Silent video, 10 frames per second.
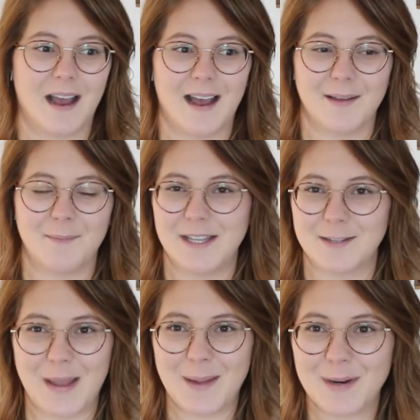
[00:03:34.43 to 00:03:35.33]
uh, a piece
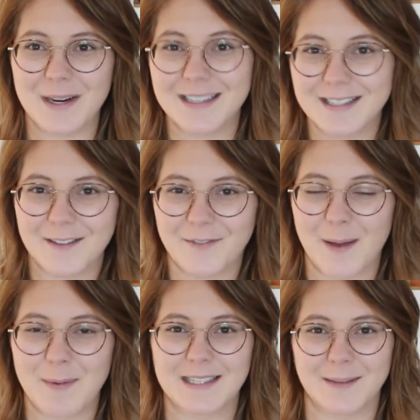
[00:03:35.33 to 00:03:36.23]
of paper
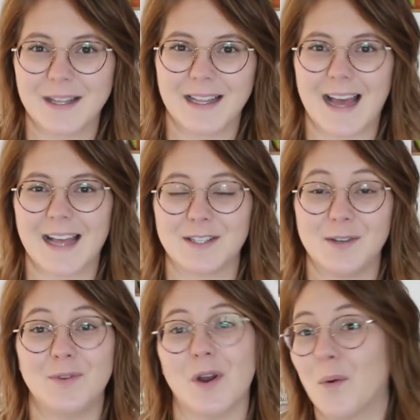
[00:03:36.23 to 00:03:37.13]
fabric something like
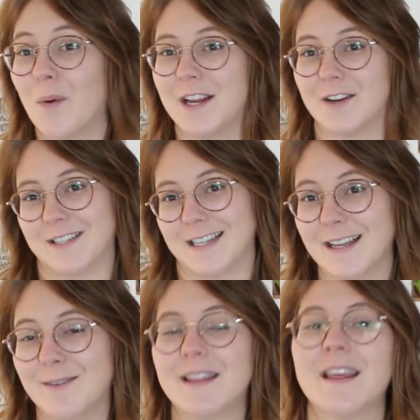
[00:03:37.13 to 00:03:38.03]
that so you know what you're
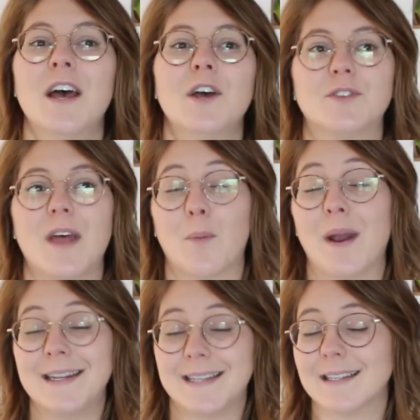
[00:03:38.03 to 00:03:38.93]
dealing with so that
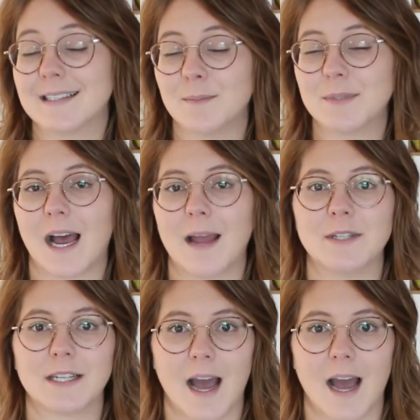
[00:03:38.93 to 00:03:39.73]
when it does come time